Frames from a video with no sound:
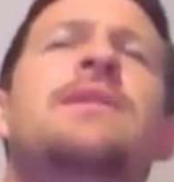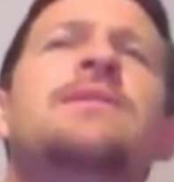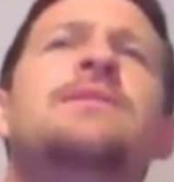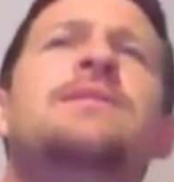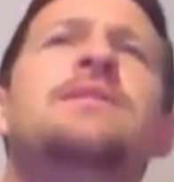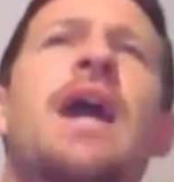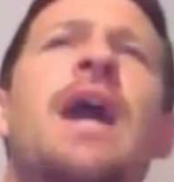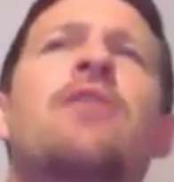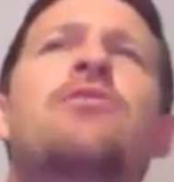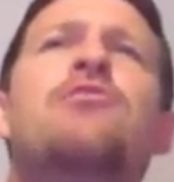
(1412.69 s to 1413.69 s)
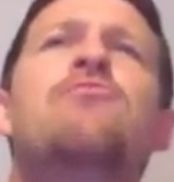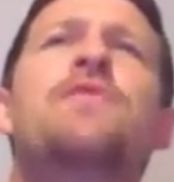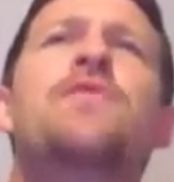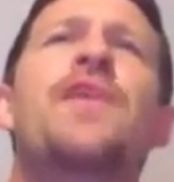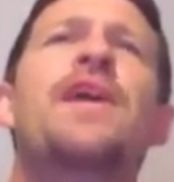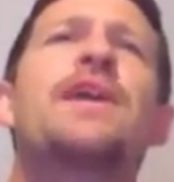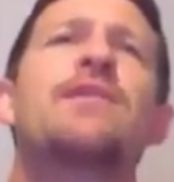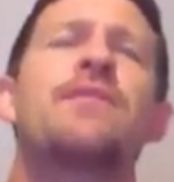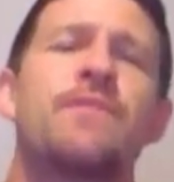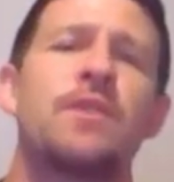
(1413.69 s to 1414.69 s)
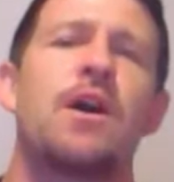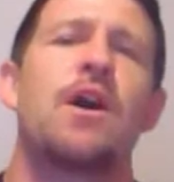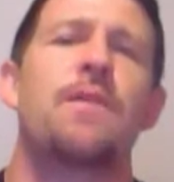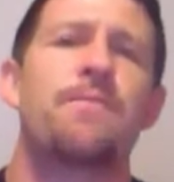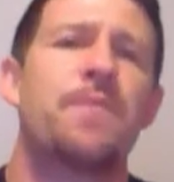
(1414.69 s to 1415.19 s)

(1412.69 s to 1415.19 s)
this is how you think of God.